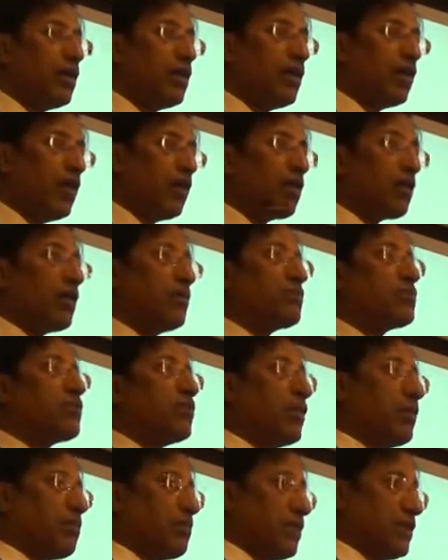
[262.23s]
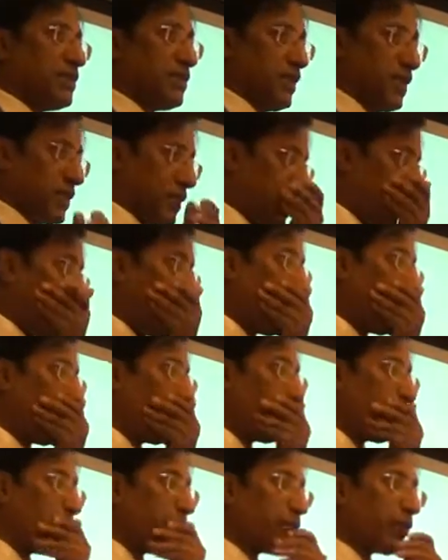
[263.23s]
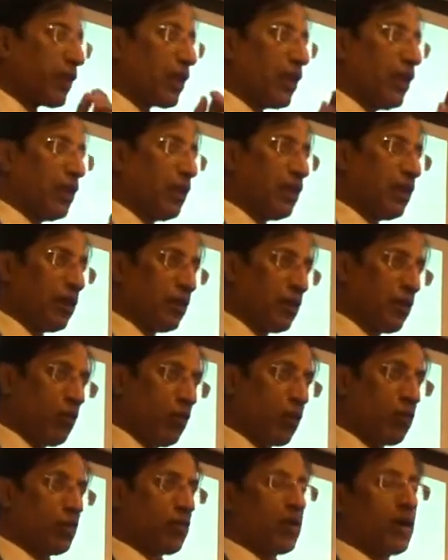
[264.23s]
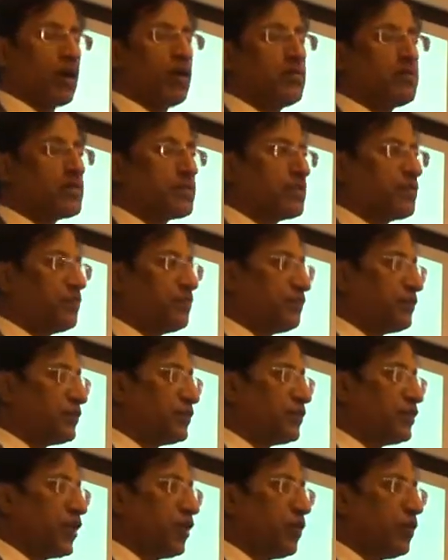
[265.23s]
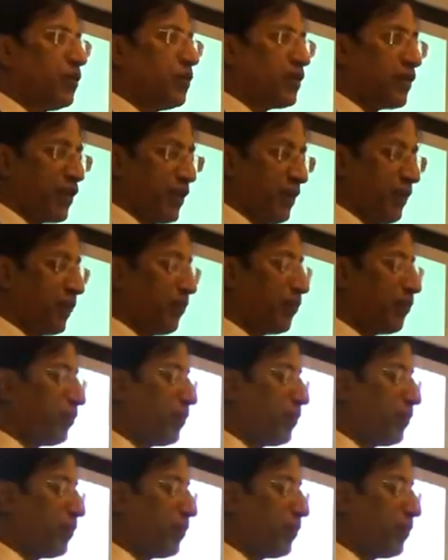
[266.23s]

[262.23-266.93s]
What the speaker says: Now come to depreciation. Core governance, Schedule 3.